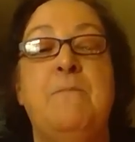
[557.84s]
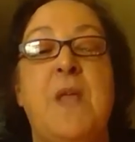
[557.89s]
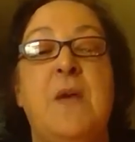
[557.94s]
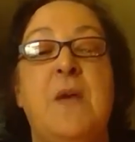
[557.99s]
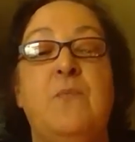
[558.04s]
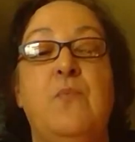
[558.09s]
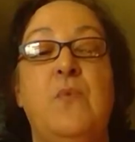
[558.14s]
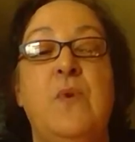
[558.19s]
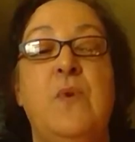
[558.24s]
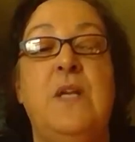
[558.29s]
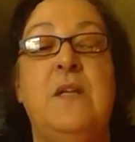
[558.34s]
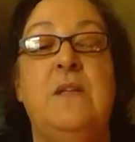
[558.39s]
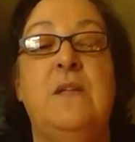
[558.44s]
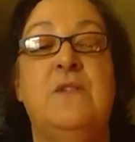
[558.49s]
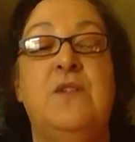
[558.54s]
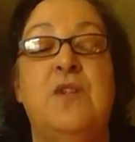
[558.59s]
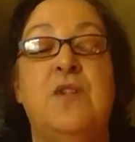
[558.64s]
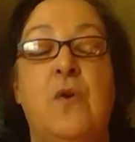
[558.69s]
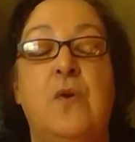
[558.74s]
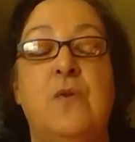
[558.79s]
and we
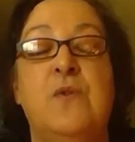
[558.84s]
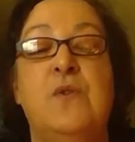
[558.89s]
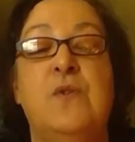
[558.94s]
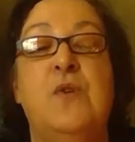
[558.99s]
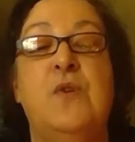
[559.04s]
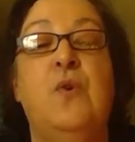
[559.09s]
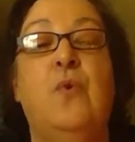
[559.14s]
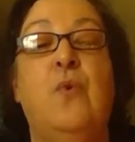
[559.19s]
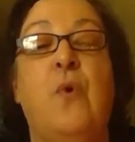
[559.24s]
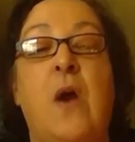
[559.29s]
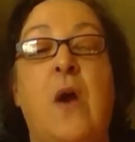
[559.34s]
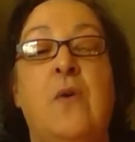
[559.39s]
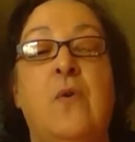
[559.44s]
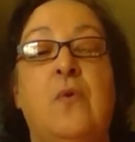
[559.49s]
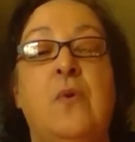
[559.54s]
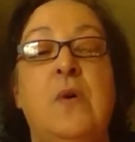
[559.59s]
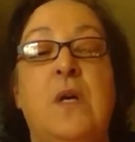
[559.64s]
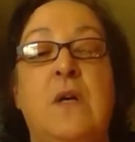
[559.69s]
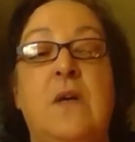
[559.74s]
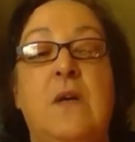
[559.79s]
chose to
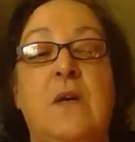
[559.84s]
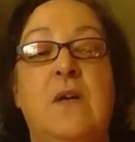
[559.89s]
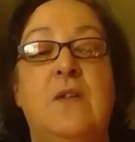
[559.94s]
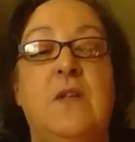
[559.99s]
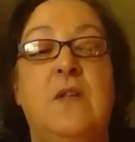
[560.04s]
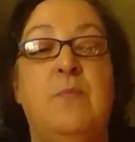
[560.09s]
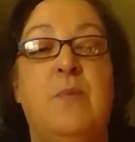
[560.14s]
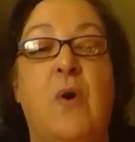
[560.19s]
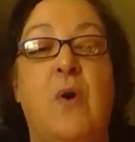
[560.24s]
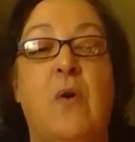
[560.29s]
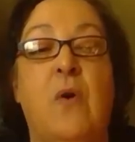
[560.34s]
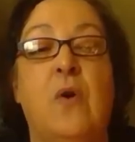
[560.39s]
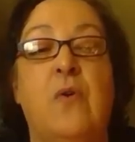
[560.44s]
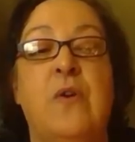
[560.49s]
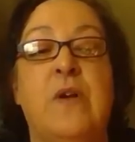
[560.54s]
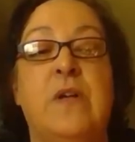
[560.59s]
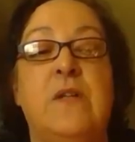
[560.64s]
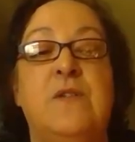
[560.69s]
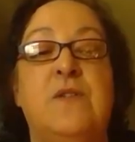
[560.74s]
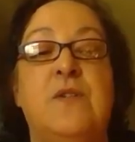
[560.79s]
grow the
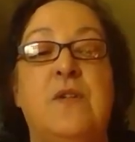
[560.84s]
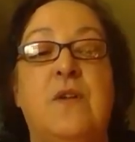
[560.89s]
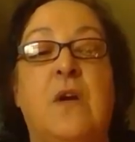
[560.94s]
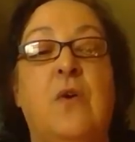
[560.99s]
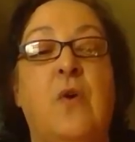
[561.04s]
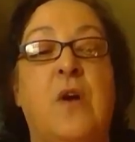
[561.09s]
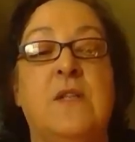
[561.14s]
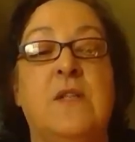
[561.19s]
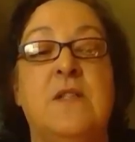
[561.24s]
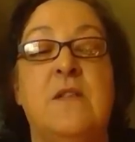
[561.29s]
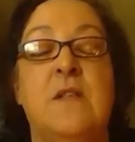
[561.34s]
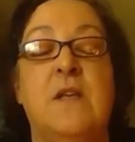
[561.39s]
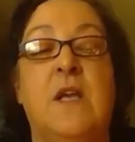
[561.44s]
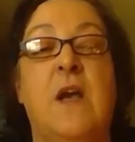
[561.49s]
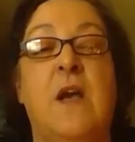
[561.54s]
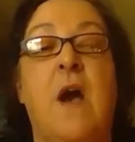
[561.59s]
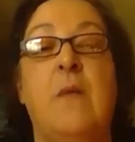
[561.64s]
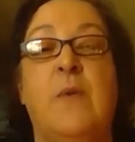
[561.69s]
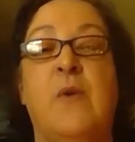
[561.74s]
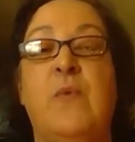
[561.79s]
brokerage across the
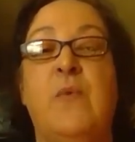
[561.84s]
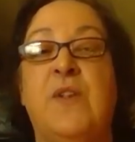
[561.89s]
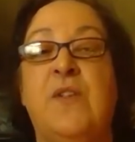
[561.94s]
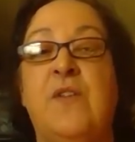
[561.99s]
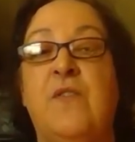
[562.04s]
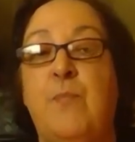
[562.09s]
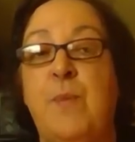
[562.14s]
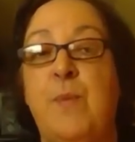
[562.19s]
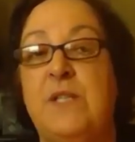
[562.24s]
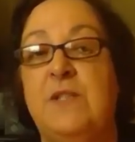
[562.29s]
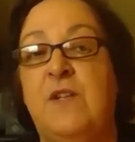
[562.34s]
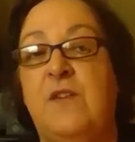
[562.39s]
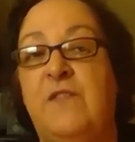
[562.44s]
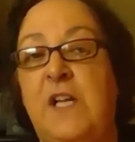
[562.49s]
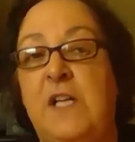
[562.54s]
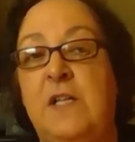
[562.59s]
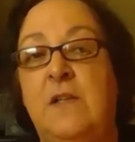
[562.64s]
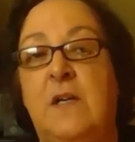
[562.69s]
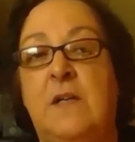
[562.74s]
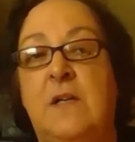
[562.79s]
Commonwealth of
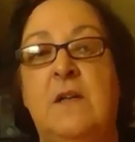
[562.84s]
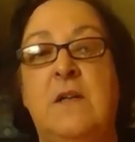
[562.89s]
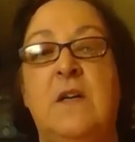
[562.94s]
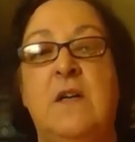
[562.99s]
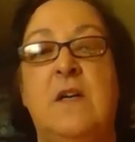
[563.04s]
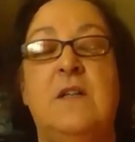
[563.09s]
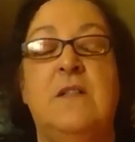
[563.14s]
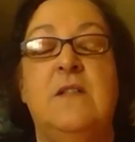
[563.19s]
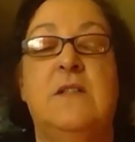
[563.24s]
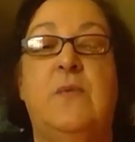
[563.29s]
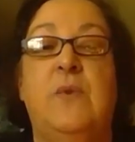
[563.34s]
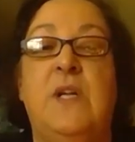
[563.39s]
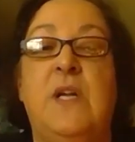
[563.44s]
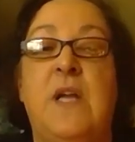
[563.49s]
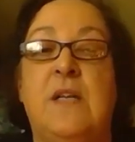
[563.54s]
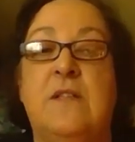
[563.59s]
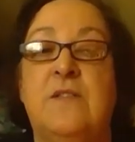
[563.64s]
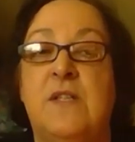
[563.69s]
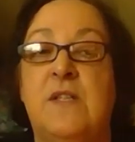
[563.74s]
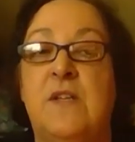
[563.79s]
Pennsylvania. So we
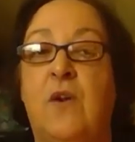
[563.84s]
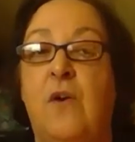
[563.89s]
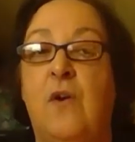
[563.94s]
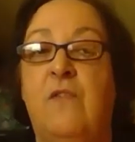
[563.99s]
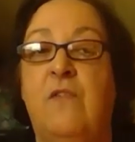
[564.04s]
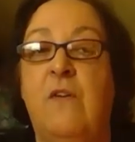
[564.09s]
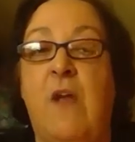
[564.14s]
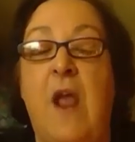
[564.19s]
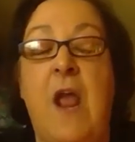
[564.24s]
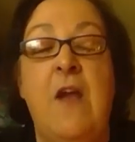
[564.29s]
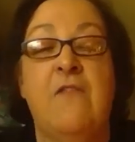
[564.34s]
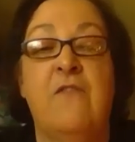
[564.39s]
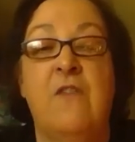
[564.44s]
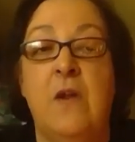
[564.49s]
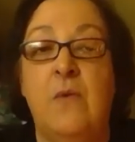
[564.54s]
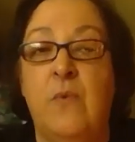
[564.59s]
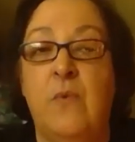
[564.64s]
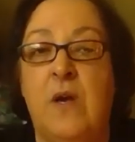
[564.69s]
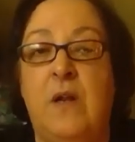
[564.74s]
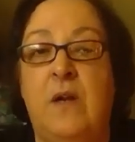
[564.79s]
now serve
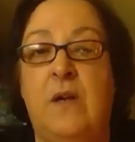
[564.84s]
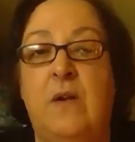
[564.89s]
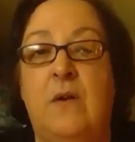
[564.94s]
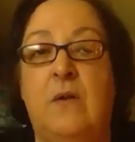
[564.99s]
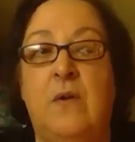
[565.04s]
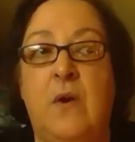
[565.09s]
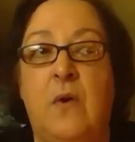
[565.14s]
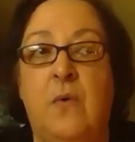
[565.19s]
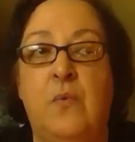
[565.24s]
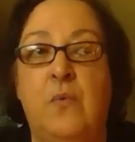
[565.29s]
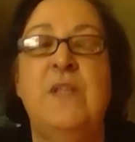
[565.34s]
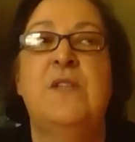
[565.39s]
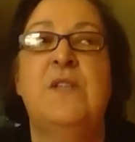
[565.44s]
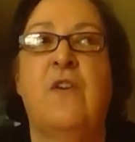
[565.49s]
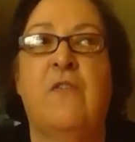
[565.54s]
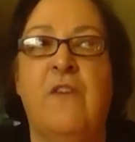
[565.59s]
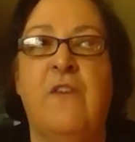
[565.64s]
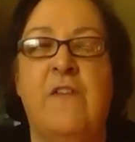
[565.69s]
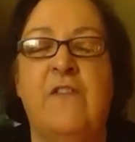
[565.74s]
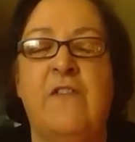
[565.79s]
everyone. We
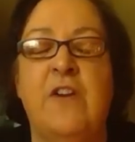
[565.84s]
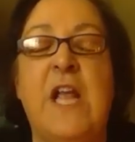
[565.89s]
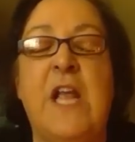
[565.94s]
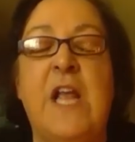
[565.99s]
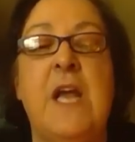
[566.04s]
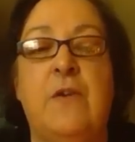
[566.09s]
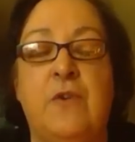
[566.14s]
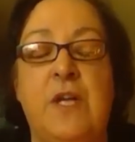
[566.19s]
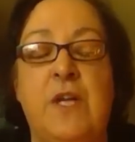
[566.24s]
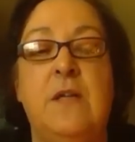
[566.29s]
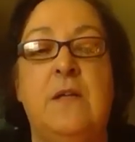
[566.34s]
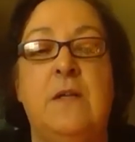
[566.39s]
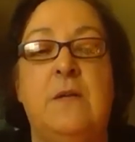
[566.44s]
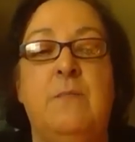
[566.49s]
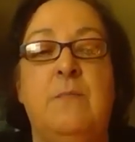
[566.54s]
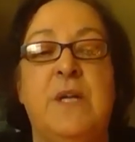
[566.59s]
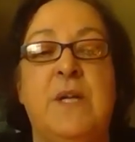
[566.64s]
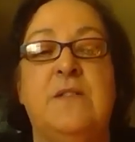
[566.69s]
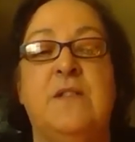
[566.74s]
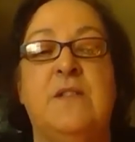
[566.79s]
serve every county in
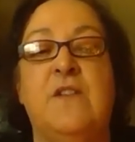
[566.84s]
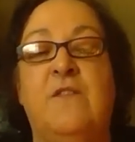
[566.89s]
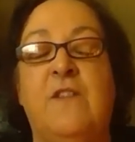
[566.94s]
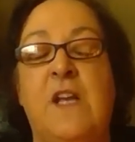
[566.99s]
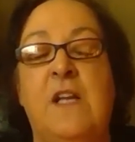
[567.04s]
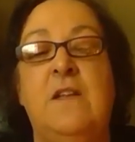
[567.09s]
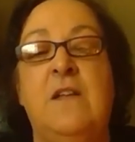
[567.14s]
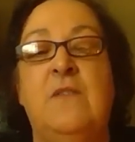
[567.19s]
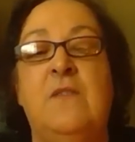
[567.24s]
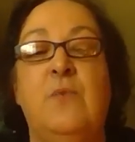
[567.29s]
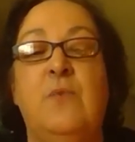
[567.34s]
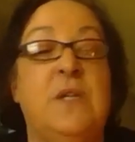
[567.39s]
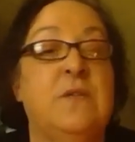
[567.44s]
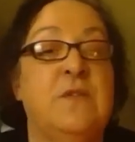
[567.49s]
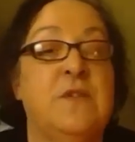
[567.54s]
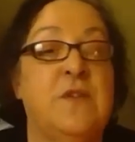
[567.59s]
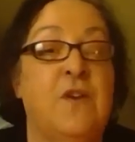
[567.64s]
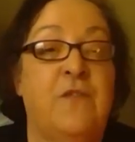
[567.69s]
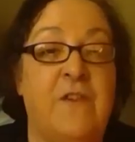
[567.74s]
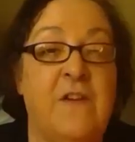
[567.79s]
Pennsylvania. We
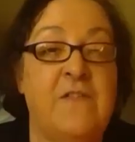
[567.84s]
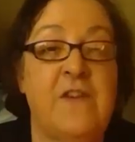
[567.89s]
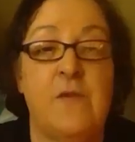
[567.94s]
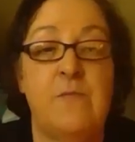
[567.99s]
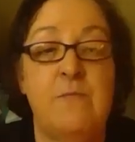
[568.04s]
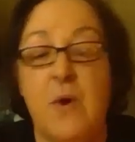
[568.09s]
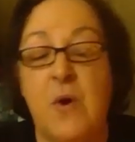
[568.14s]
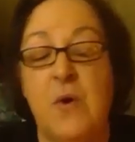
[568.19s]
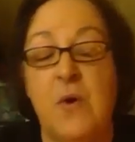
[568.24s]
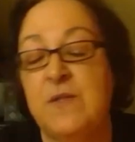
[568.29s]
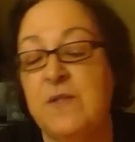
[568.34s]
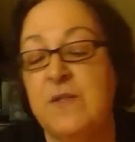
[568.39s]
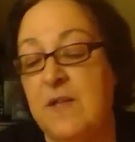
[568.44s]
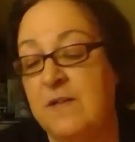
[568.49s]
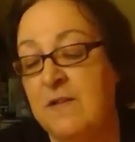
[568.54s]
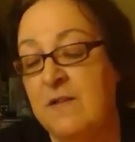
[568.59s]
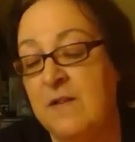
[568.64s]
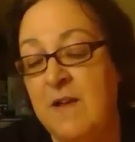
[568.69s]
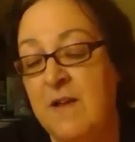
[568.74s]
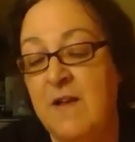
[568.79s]
don't serve every
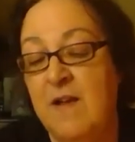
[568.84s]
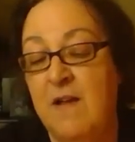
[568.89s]
person.